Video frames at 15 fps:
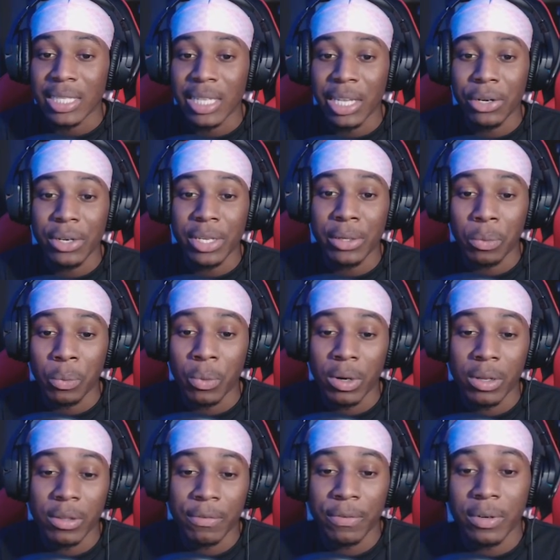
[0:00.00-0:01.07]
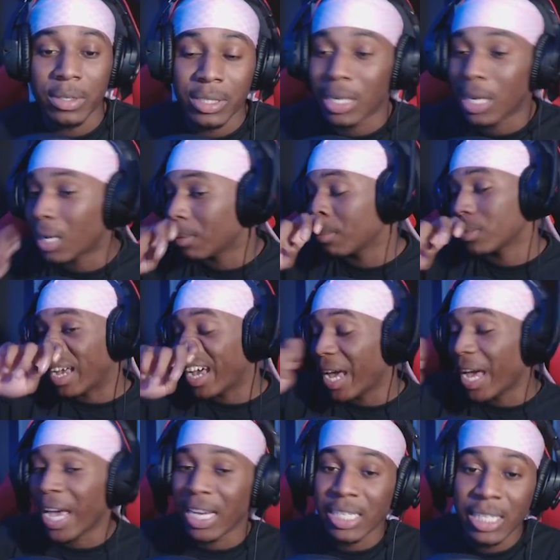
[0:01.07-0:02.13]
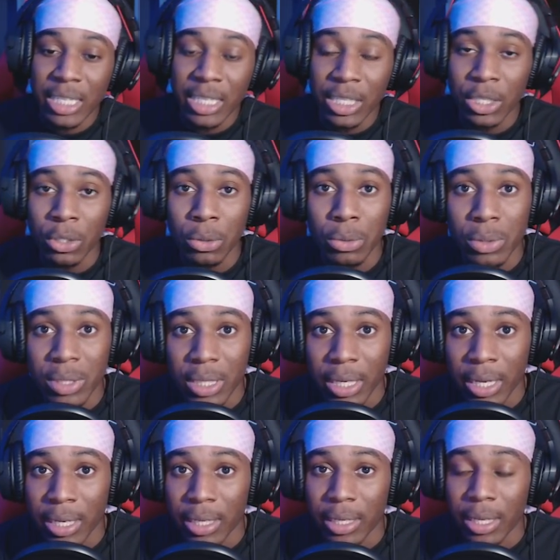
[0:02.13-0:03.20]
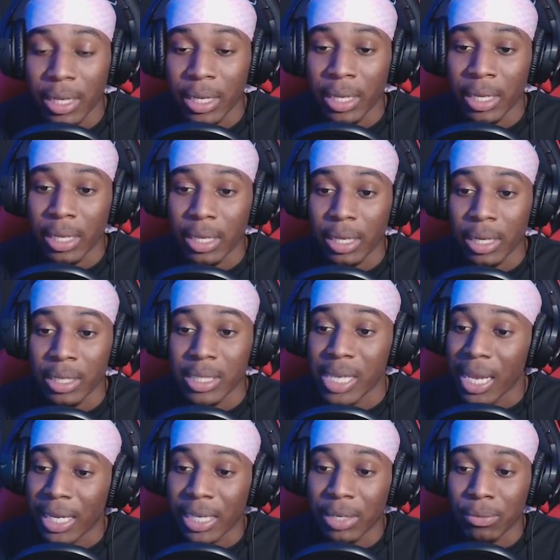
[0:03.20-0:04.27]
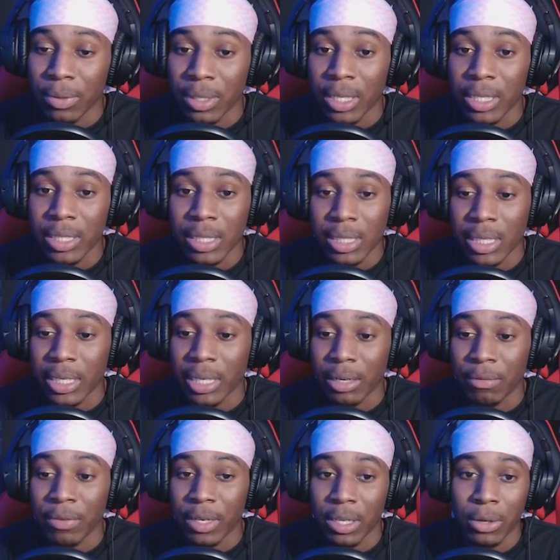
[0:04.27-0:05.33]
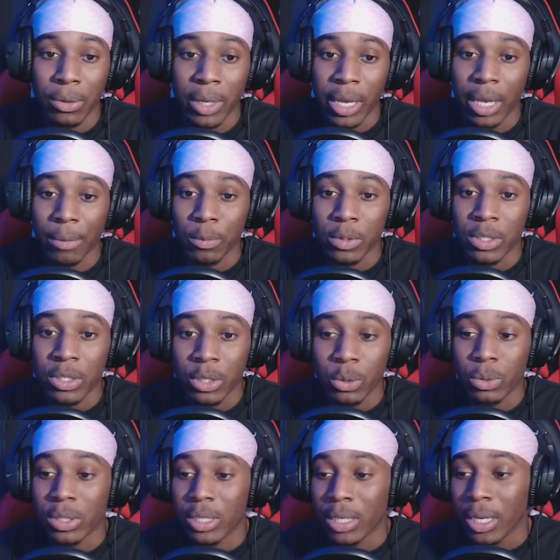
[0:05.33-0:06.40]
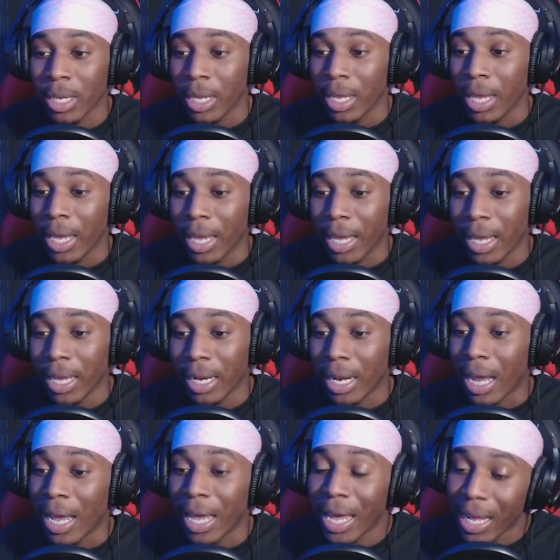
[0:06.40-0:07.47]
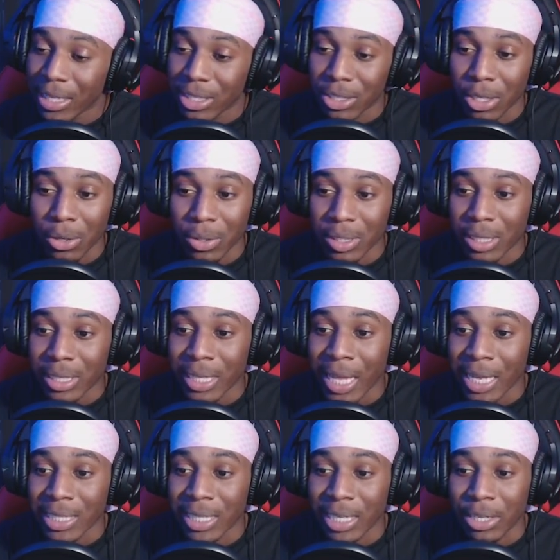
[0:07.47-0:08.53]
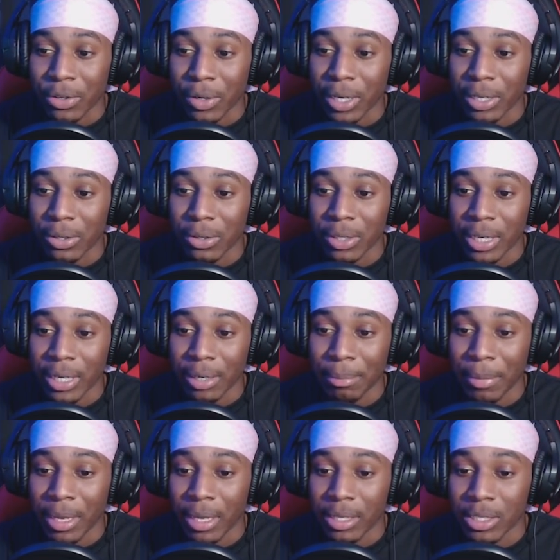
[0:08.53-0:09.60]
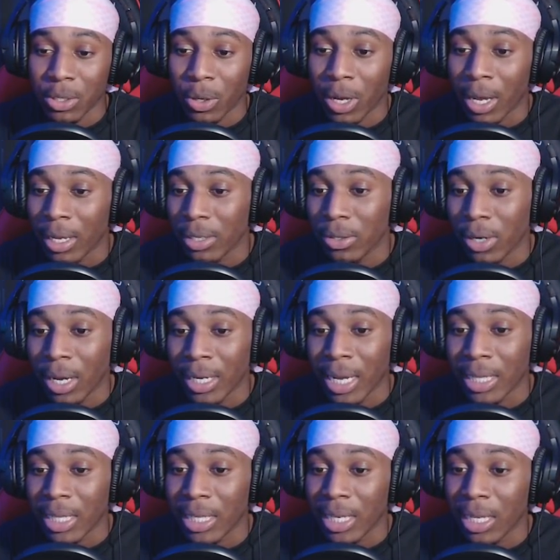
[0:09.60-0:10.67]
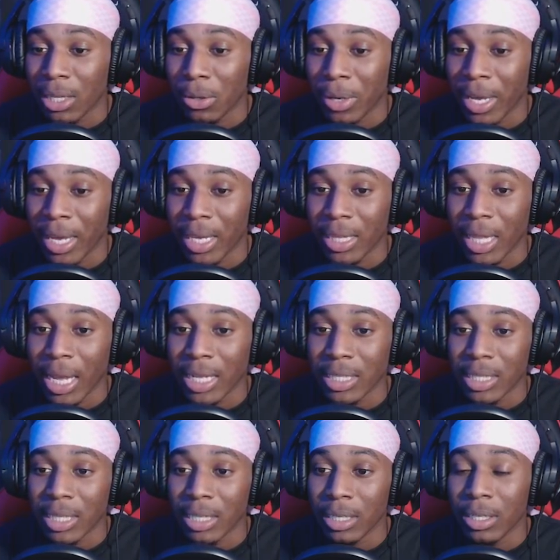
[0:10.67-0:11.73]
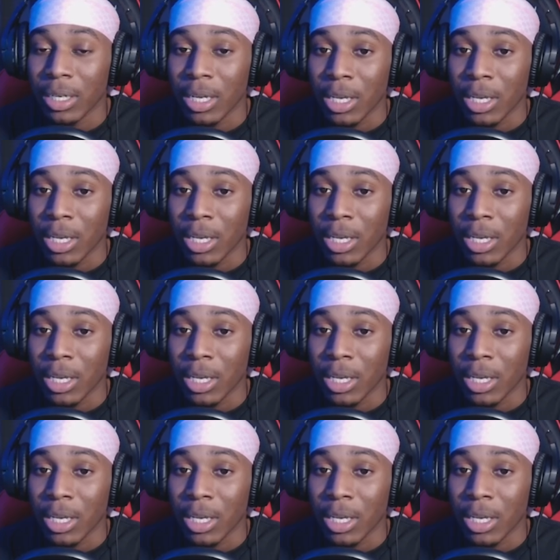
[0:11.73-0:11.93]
literally one of the first times I actually used a Teggy religiously in a video game, was Juiced. And I had to throw this classic green on there, man. So I got the yellow headlights here